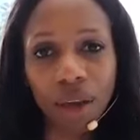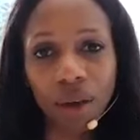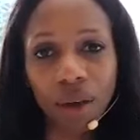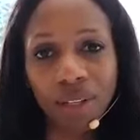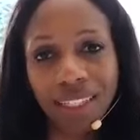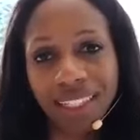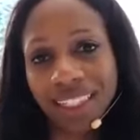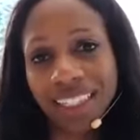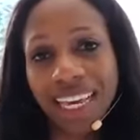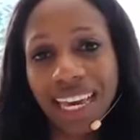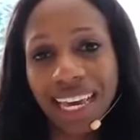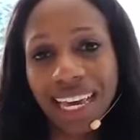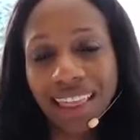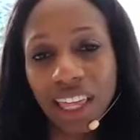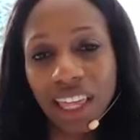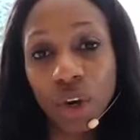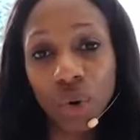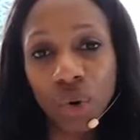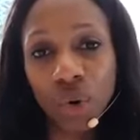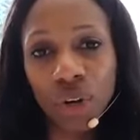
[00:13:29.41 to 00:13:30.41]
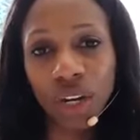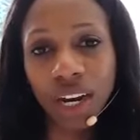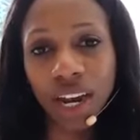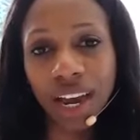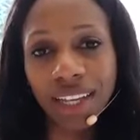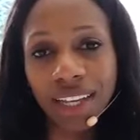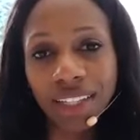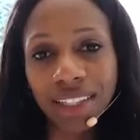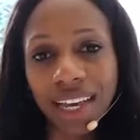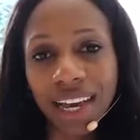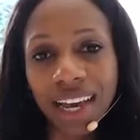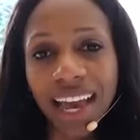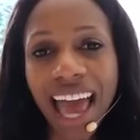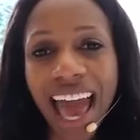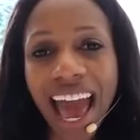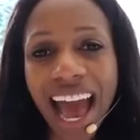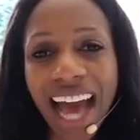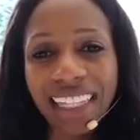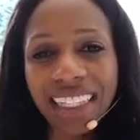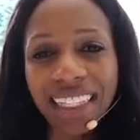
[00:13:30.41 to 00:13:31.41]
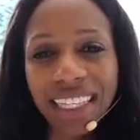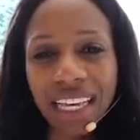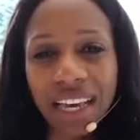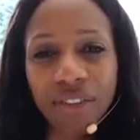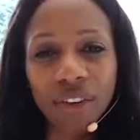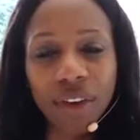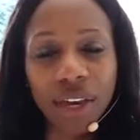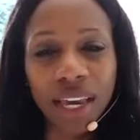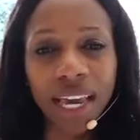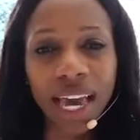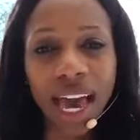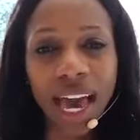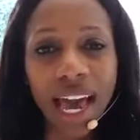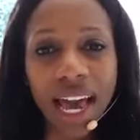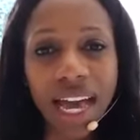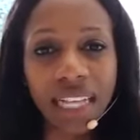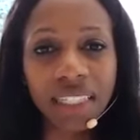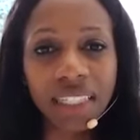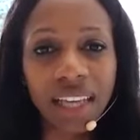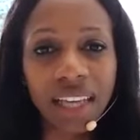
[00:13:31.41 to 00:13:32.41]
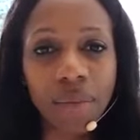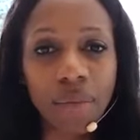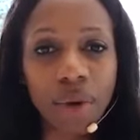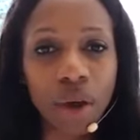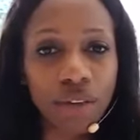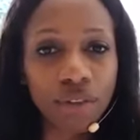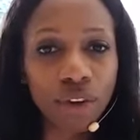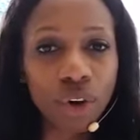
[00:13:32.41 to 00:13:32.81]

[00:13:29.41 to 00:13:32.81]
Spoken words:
go and see the organizer and see if you can get a heads up